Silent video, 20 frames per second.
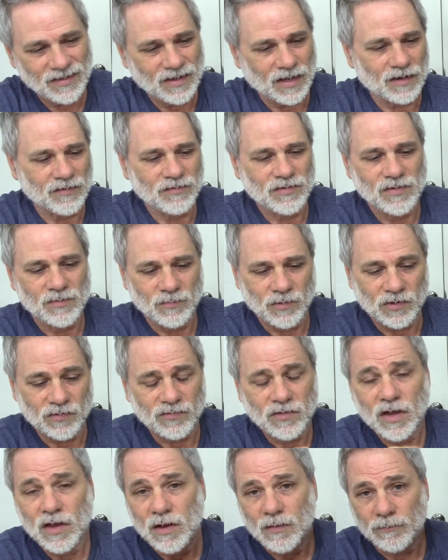kind of
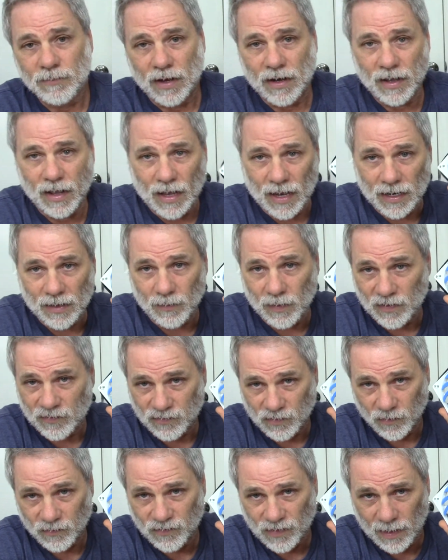humorous. But uh, anyway,
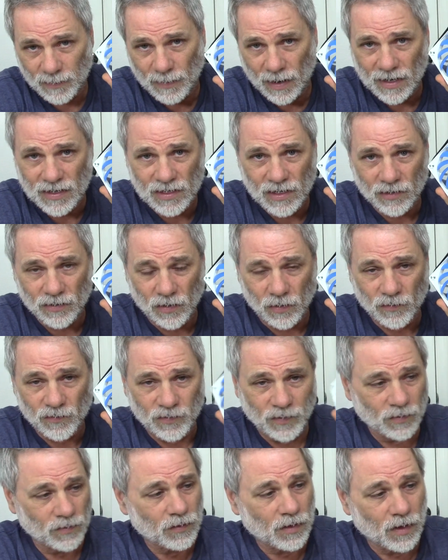so same idea goes
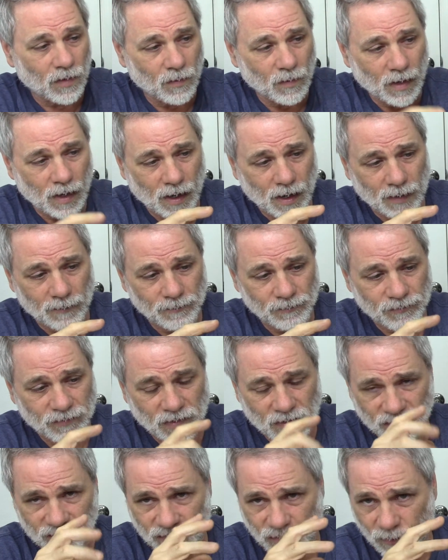here though. Um,
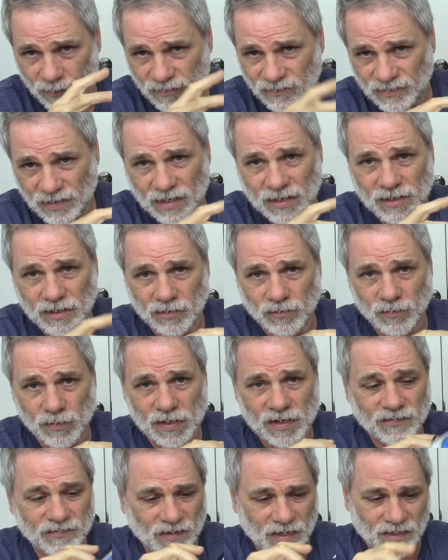so instead of the
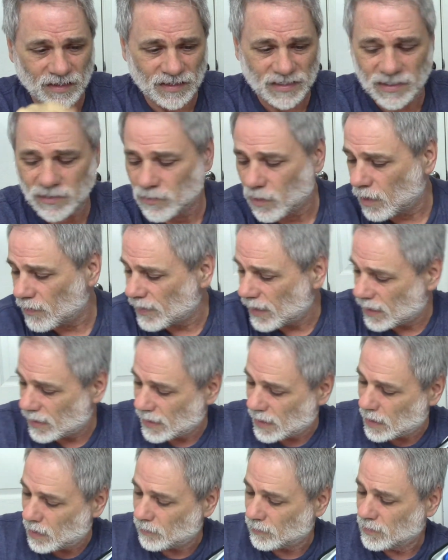grease, I cleaned all that
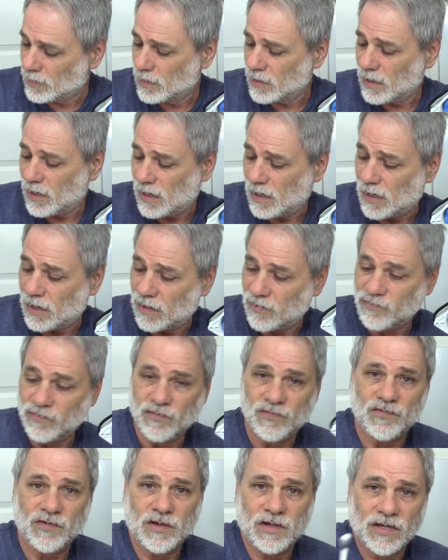out. And as you
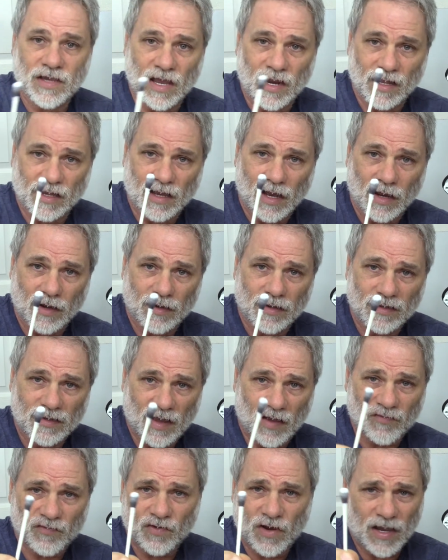see again, I got,
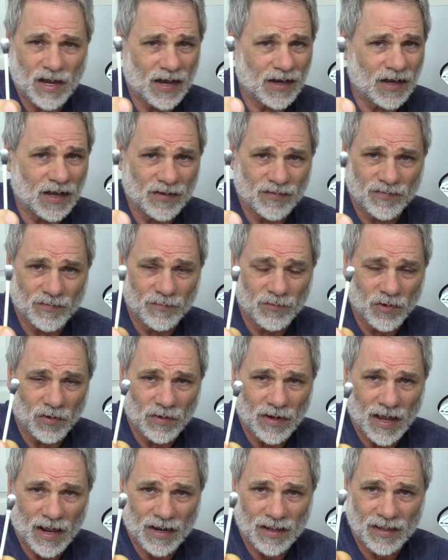yesterday I got some
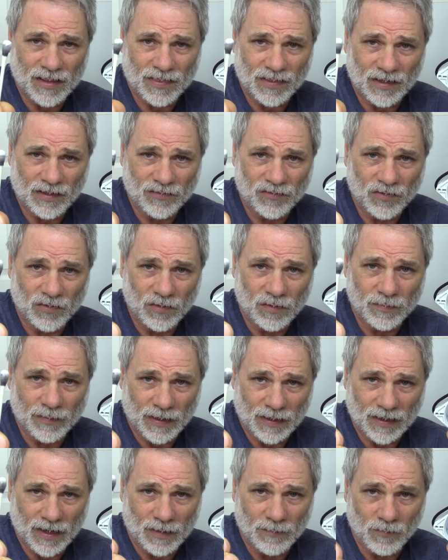dirt out of the thing too, but
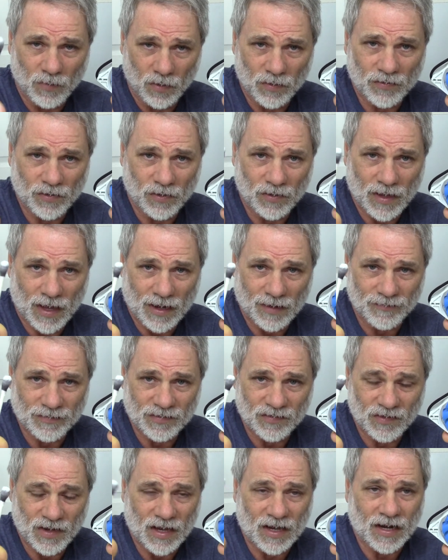I got more dirt out of
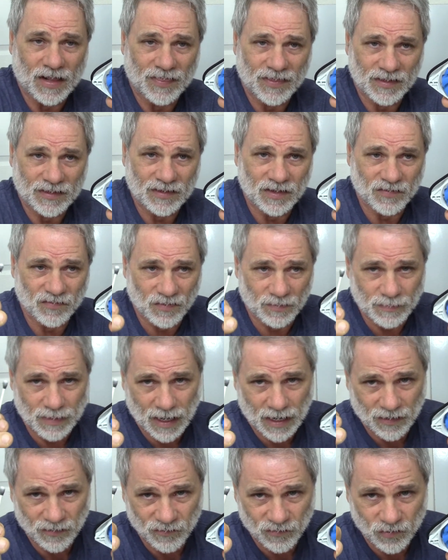it today. And I think that some of
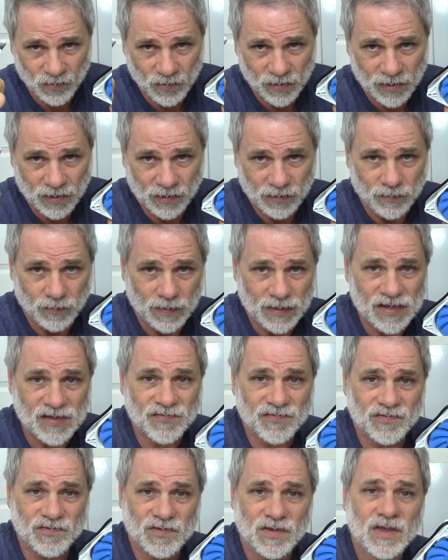that is due to the
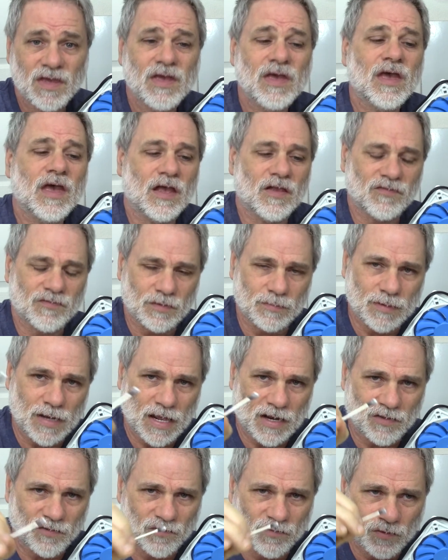grease and some of
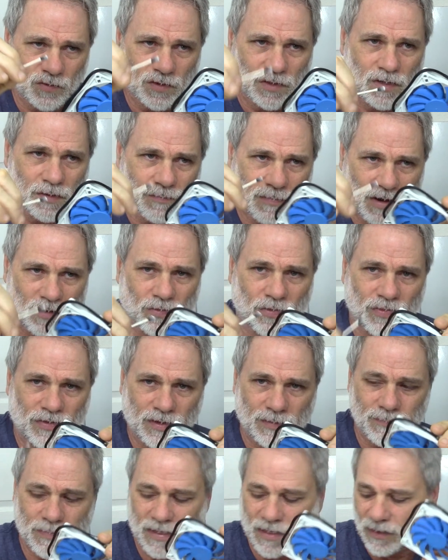that is due to the metal
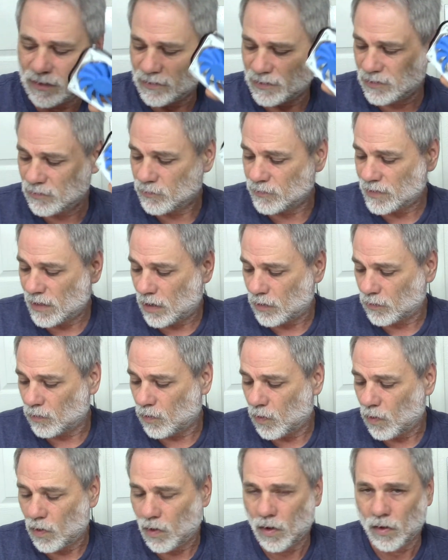thing being cleaned with
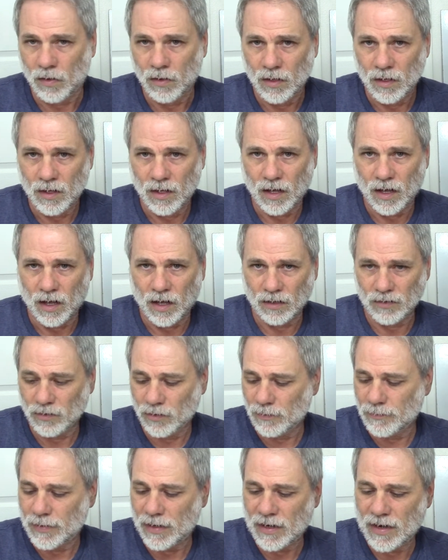alcohol a
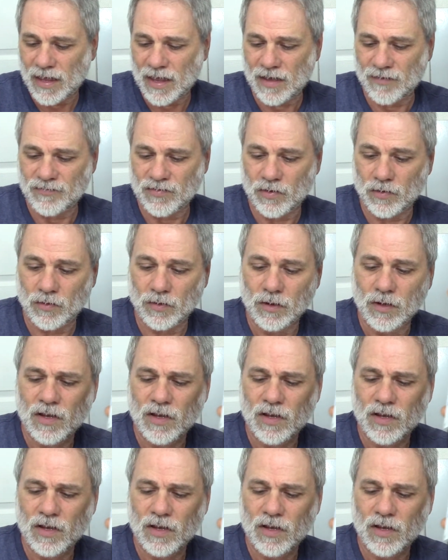little bit heavier.